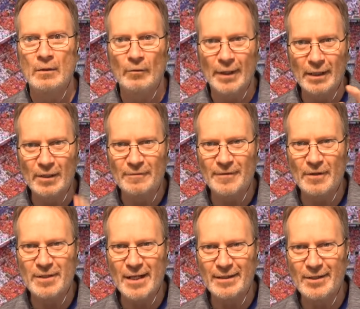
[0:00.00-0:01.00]
Well, hello,
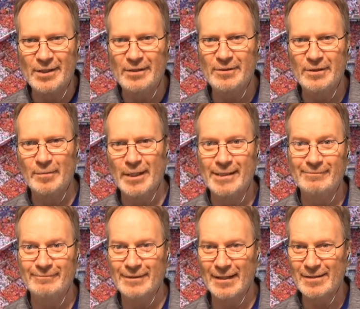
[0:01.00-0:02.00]
folks out there in YouTube land.
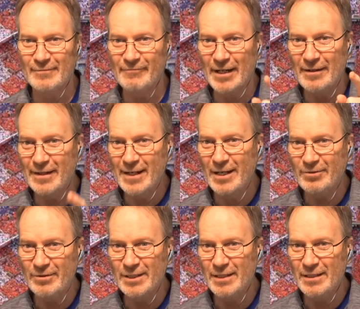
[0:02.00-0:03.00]
Got some very
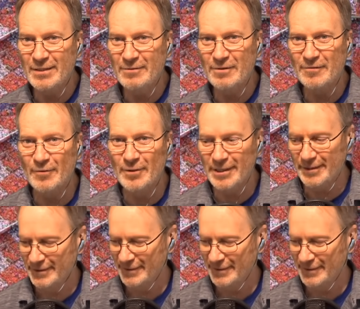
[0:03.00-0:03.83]
interesting news for you.